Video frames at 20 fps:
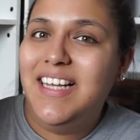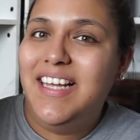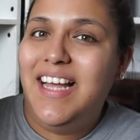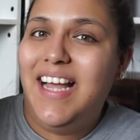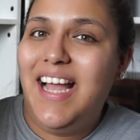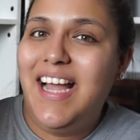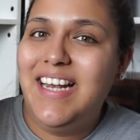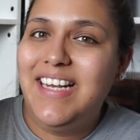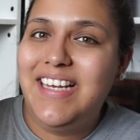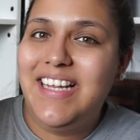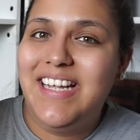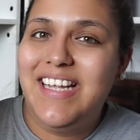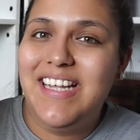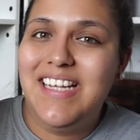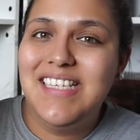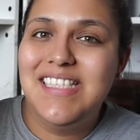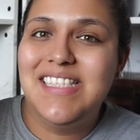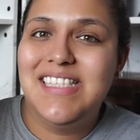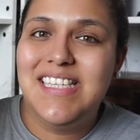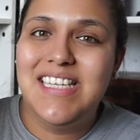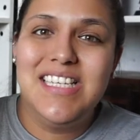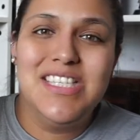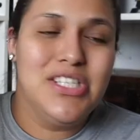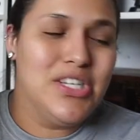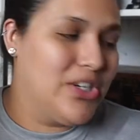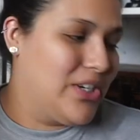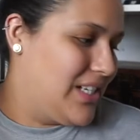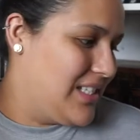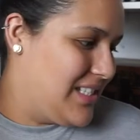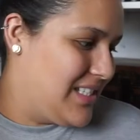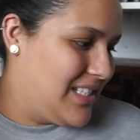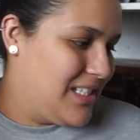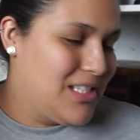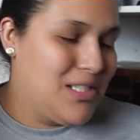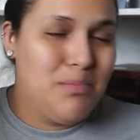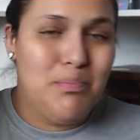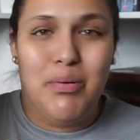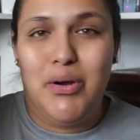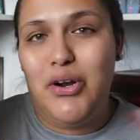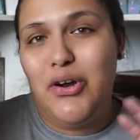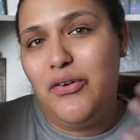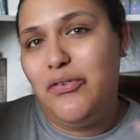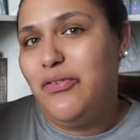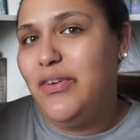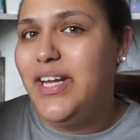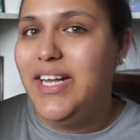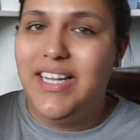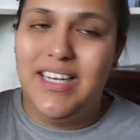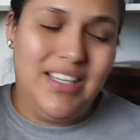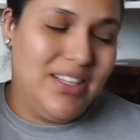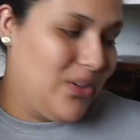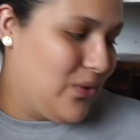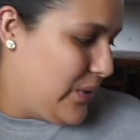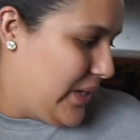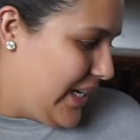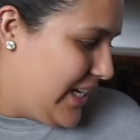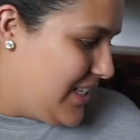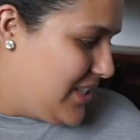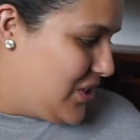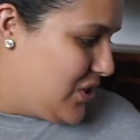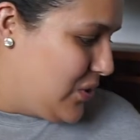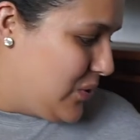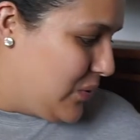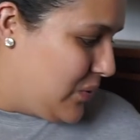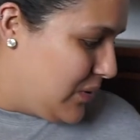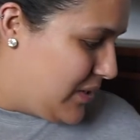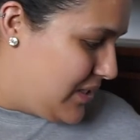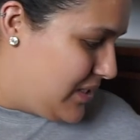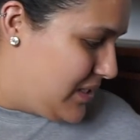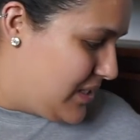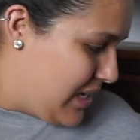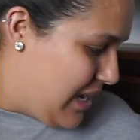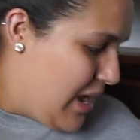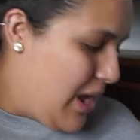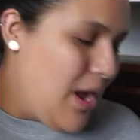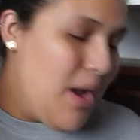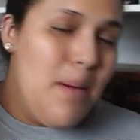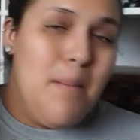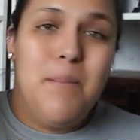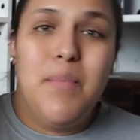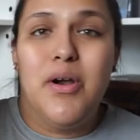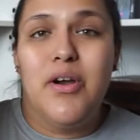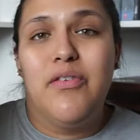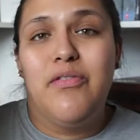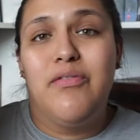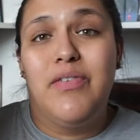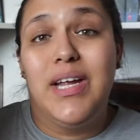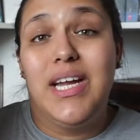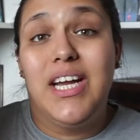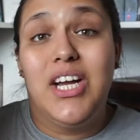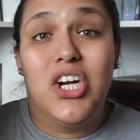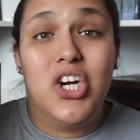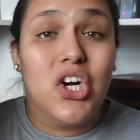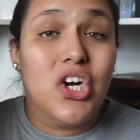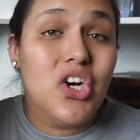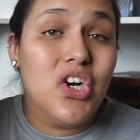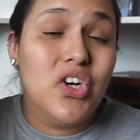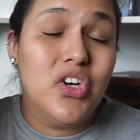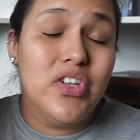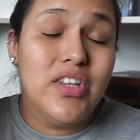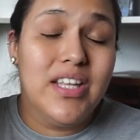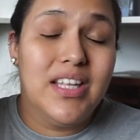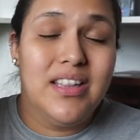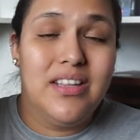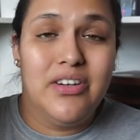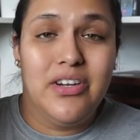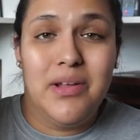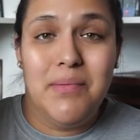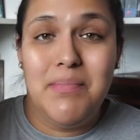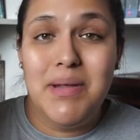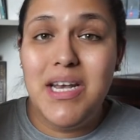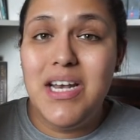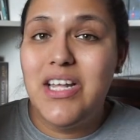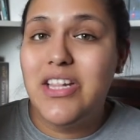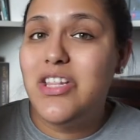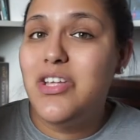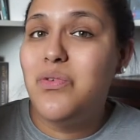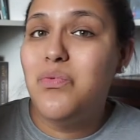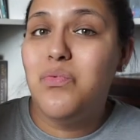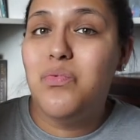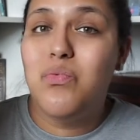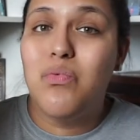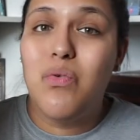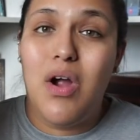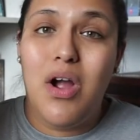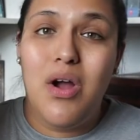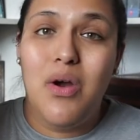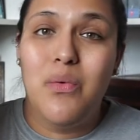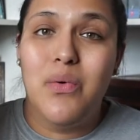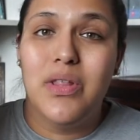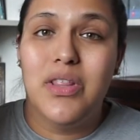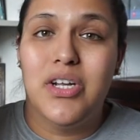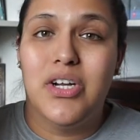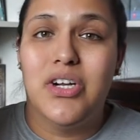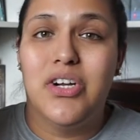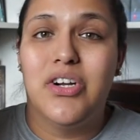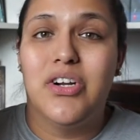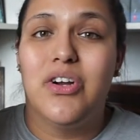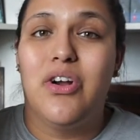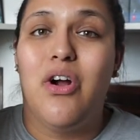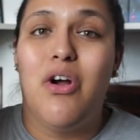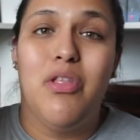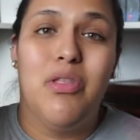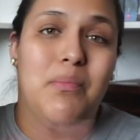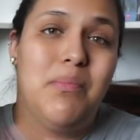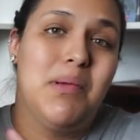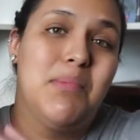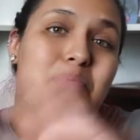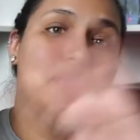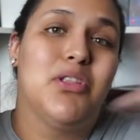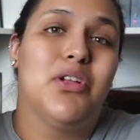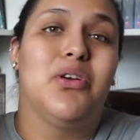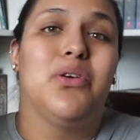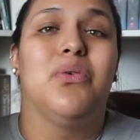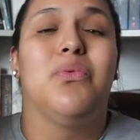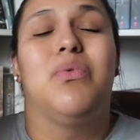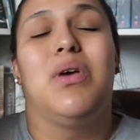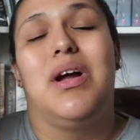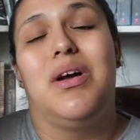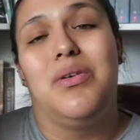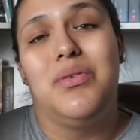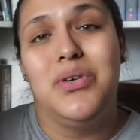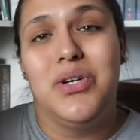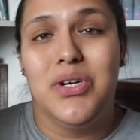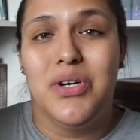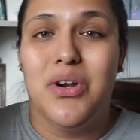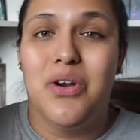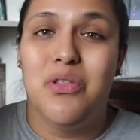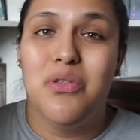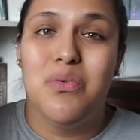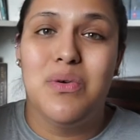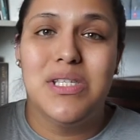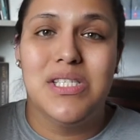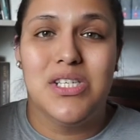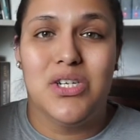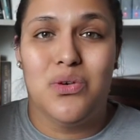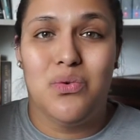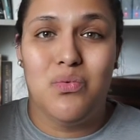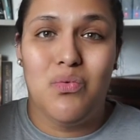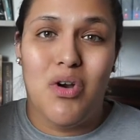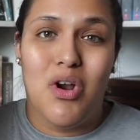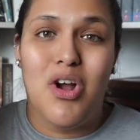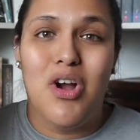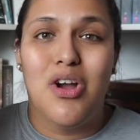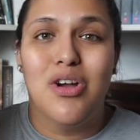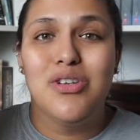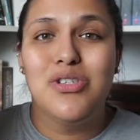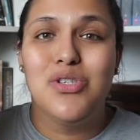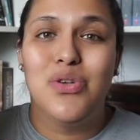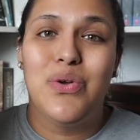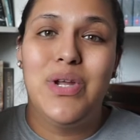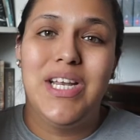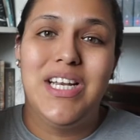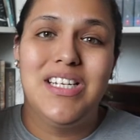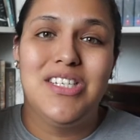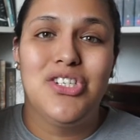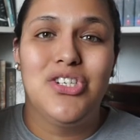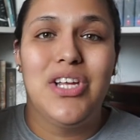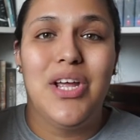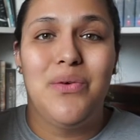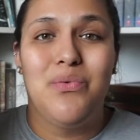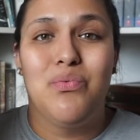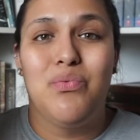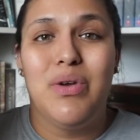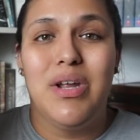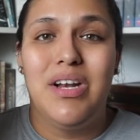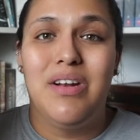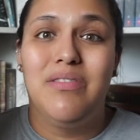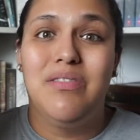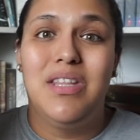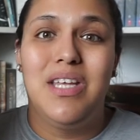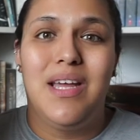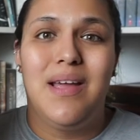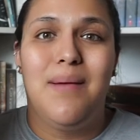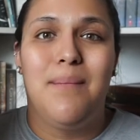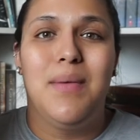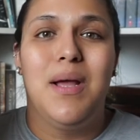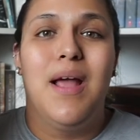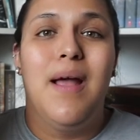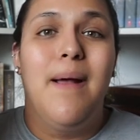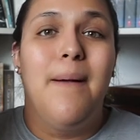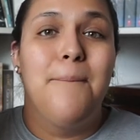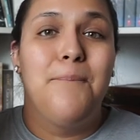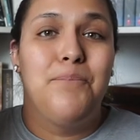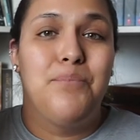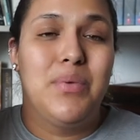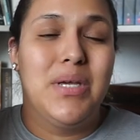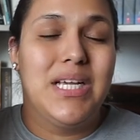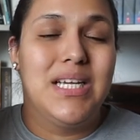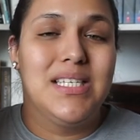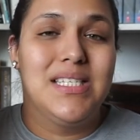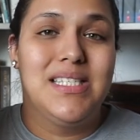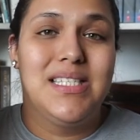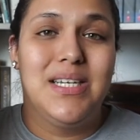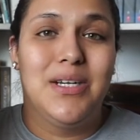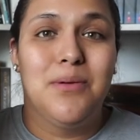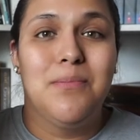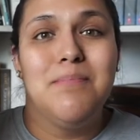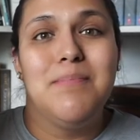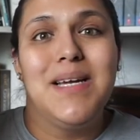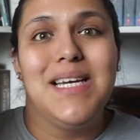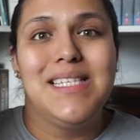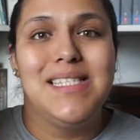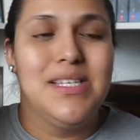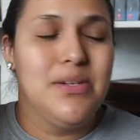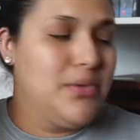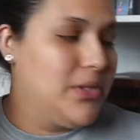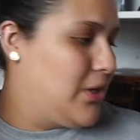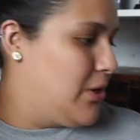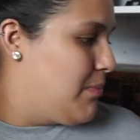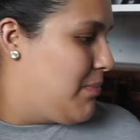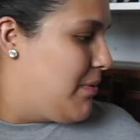And he sees her as this perfect little angel, this perfect girl, that there can be nothing wrong with her. All the people that are around her are the ones that are wrong. So he needs to get rid of them because they're messing with her